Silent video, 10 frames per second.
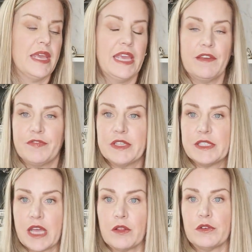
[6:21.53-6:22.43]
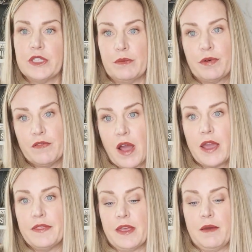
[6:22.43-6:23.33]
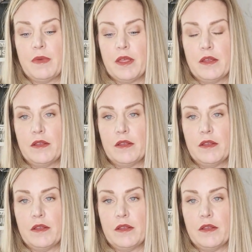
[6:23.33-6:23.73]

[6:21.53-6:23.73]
If the seller didn't provide them,